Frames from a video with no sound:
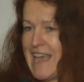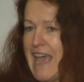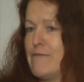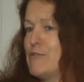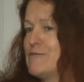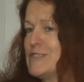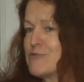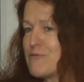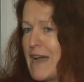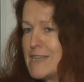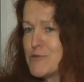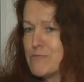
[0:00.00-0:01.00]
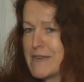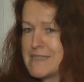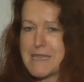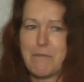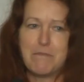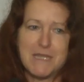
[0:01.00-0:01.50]
And we will try to bring
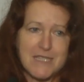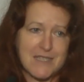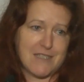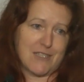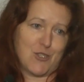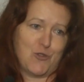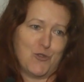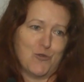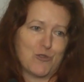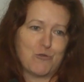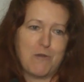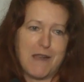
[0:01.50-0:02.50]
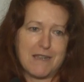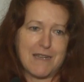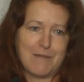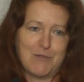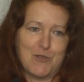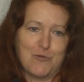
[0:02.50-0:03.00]
some ministers to you to
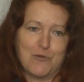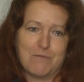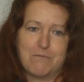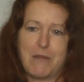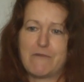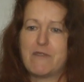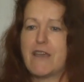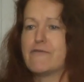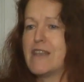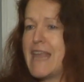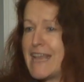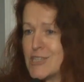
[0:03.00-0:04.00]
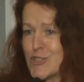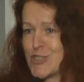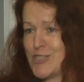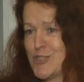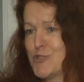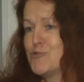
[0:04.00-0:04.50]
welcome you. But we have
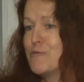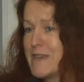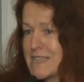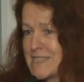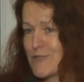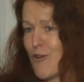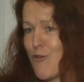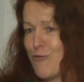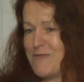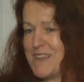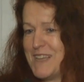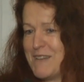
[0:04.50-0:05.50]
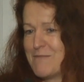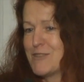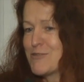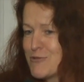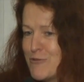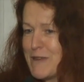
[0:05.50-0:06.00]
elections two weeks ago,
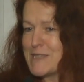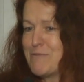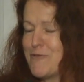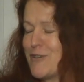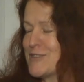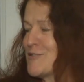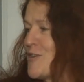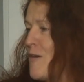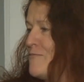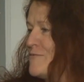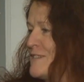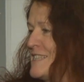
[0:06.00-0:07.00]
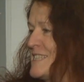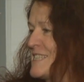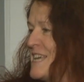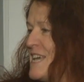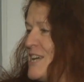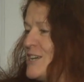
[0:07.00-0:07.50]
two weeks before the conference.
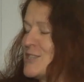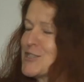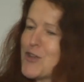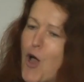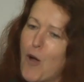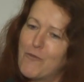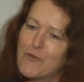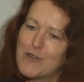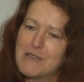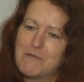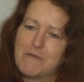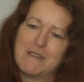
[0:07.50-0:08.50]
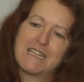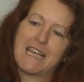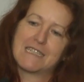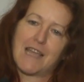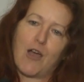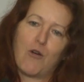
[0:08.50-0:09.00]
And so hopefully we will
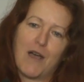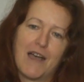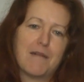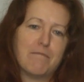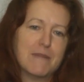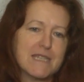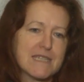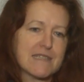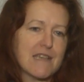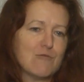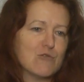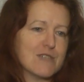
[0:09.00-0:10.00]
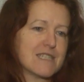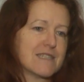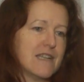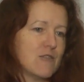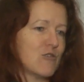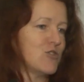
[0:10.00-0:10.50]
get our minister who is
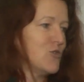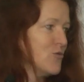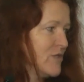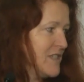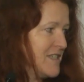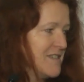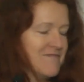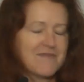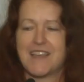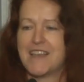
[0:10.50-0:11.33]
still on duty